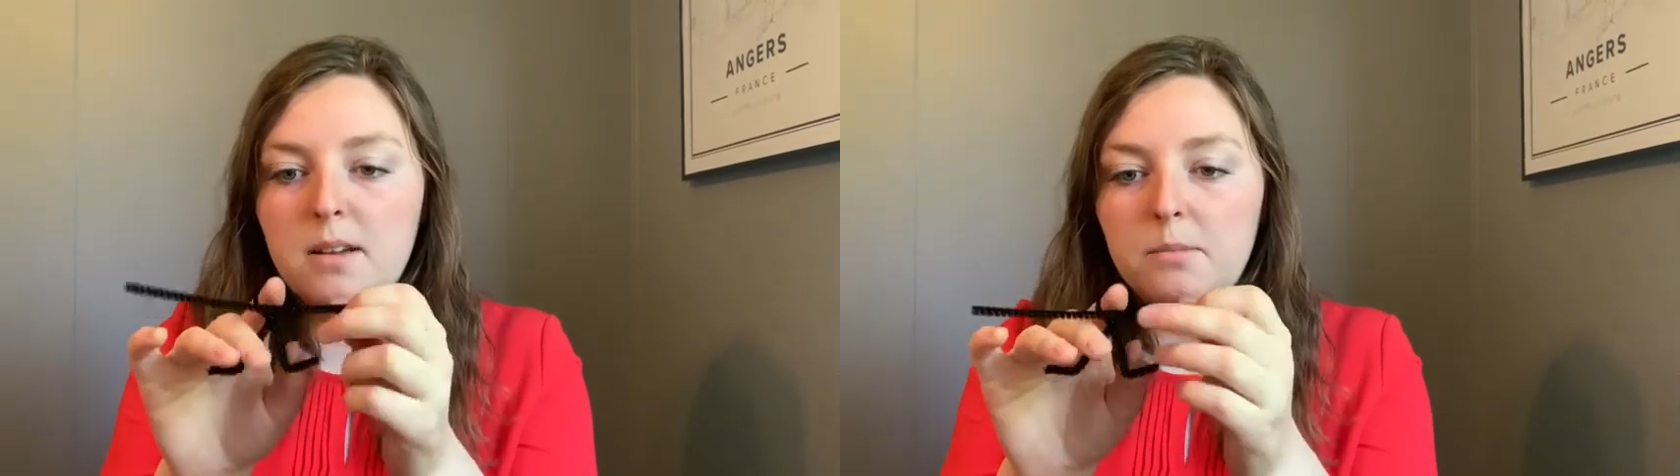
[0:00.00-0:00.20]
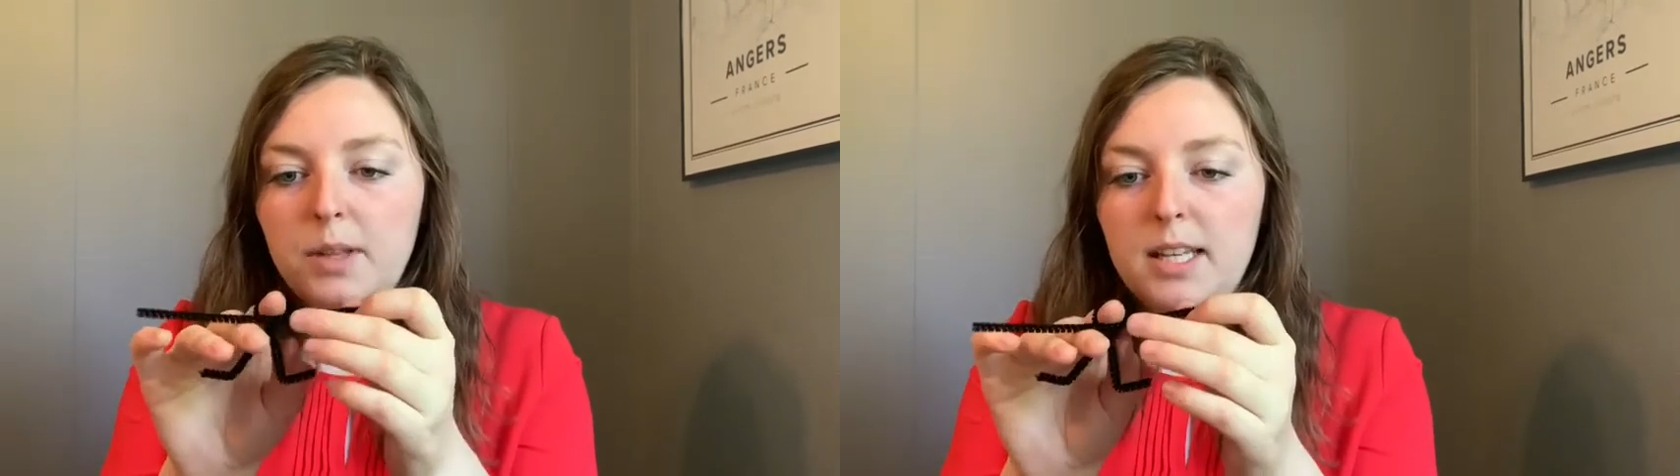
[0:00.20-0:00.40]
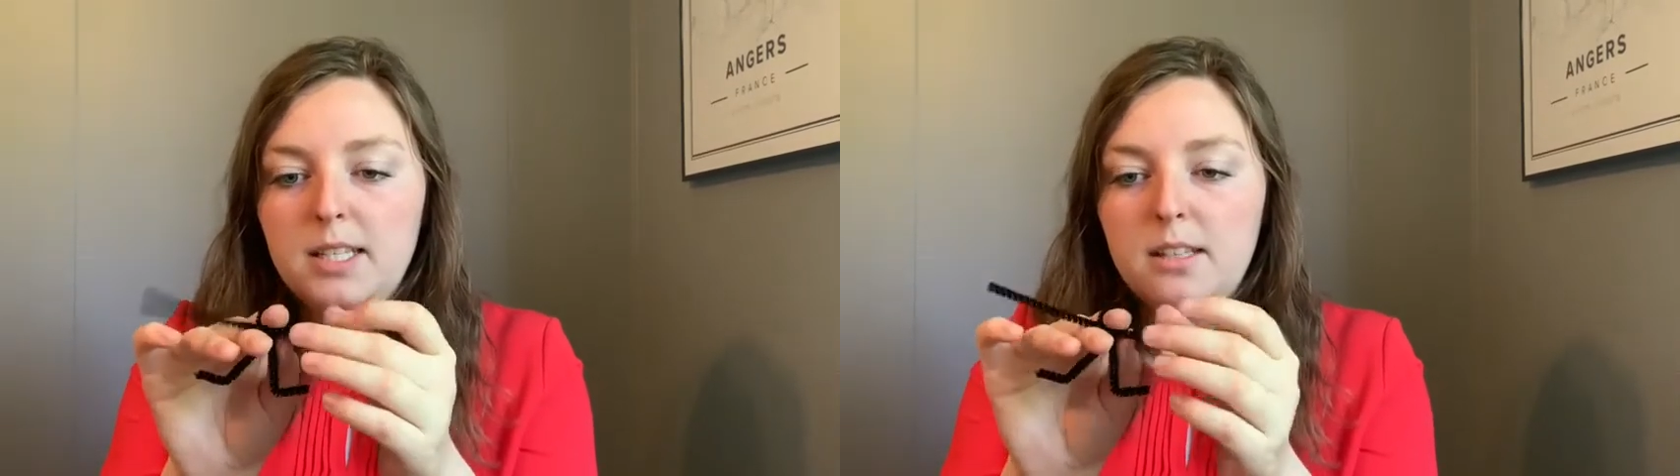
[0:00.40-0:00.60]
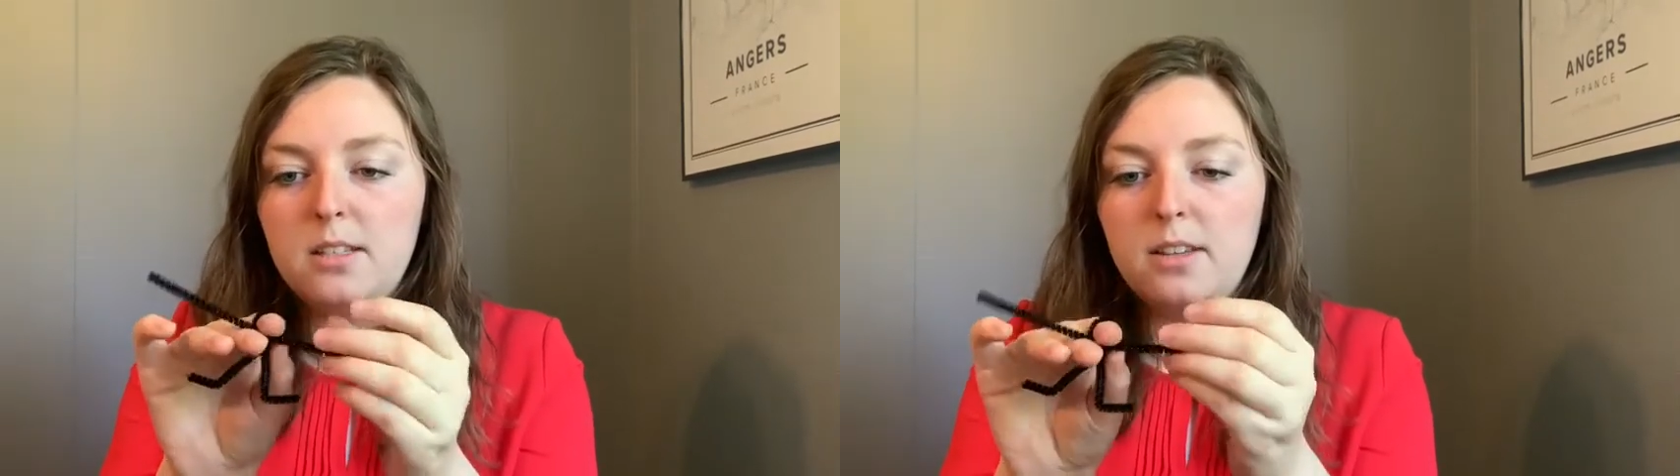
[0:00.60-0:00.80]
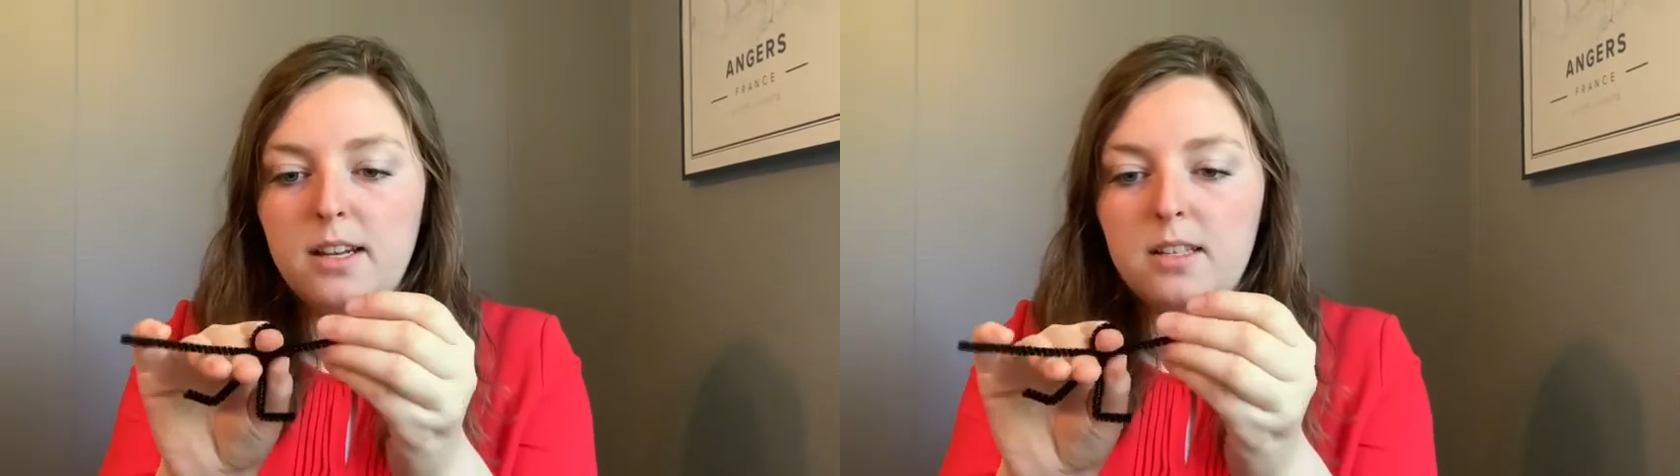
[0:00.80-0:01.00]
place it so
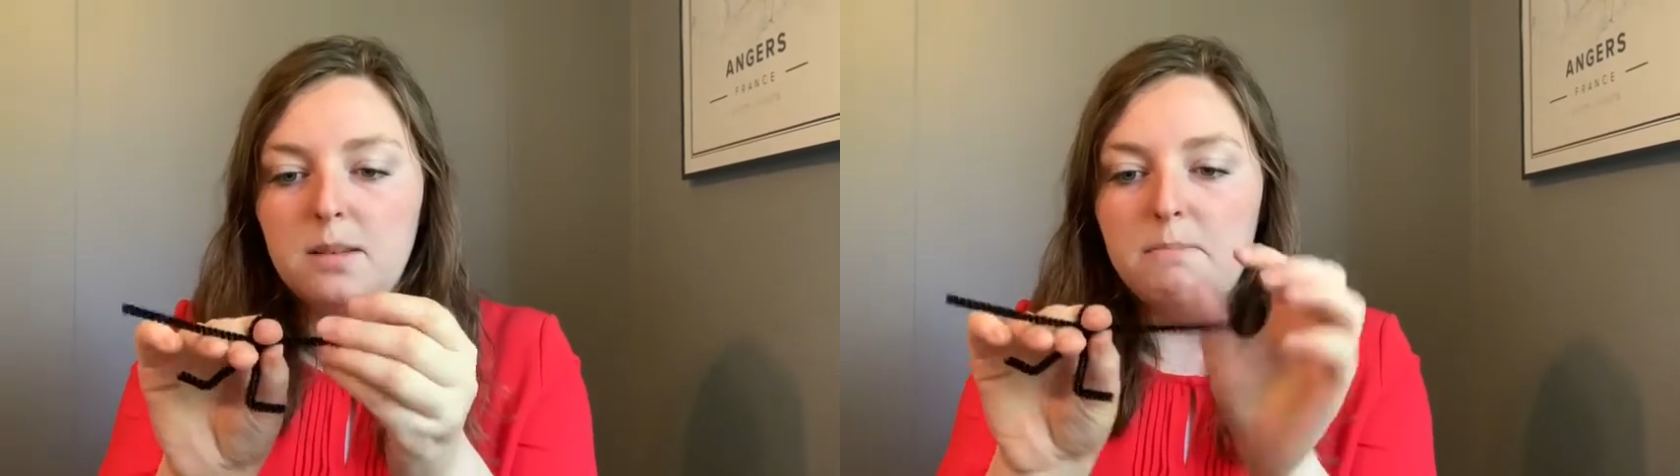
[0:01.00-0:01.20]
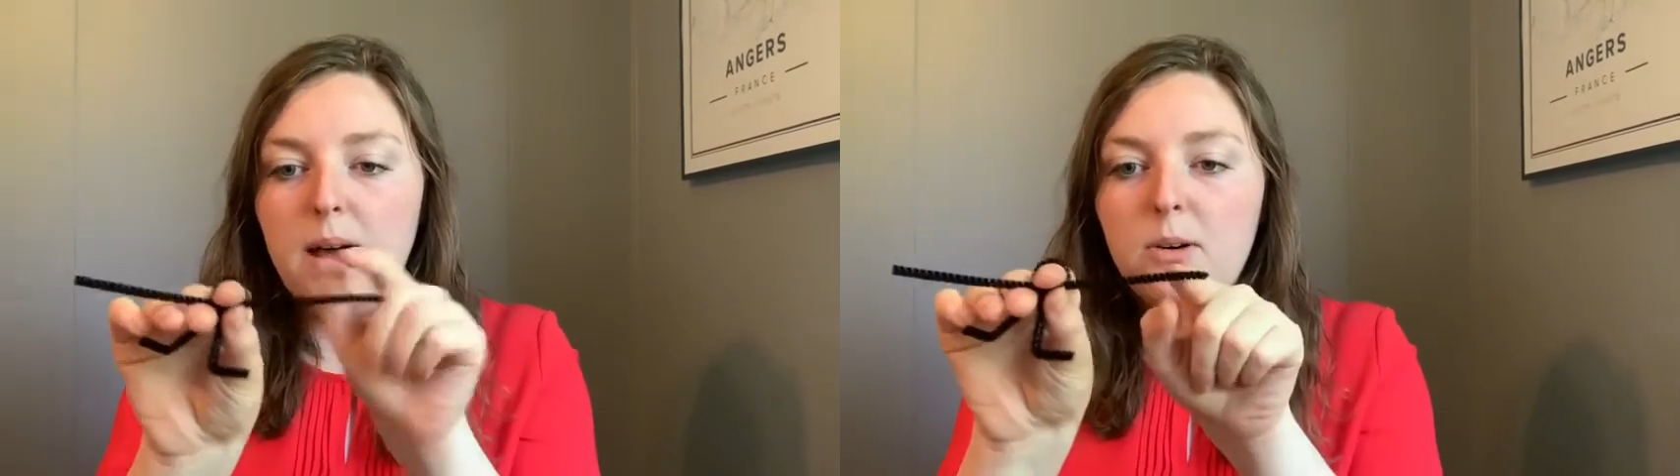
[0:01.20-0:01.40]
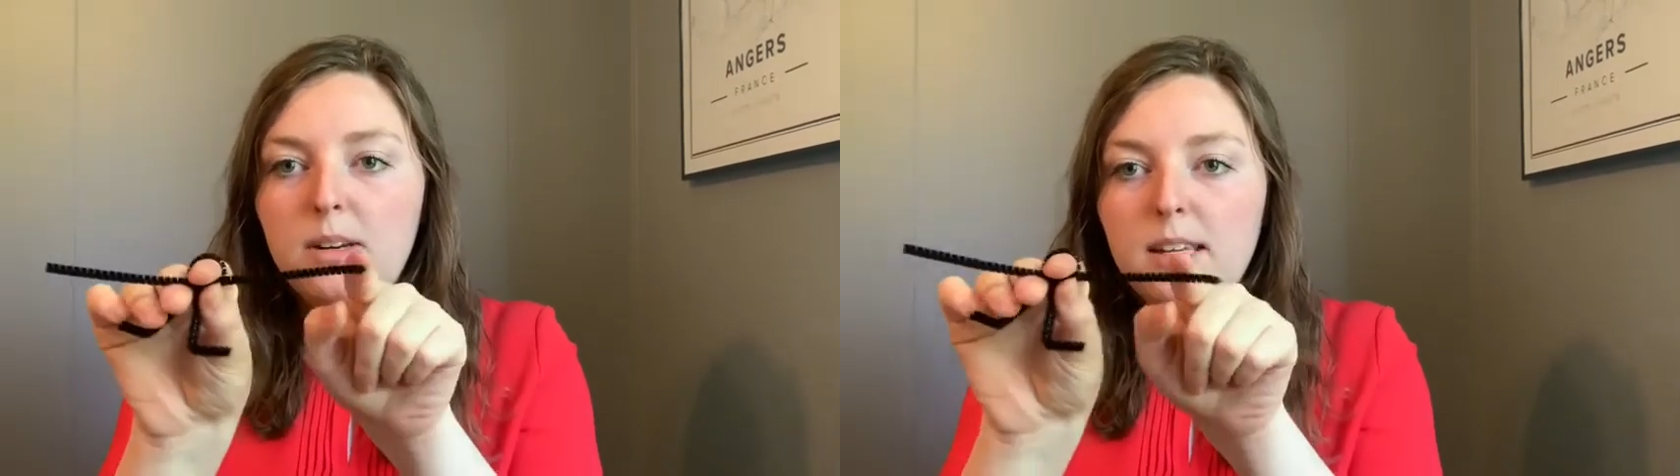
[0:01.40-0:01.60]
that it's about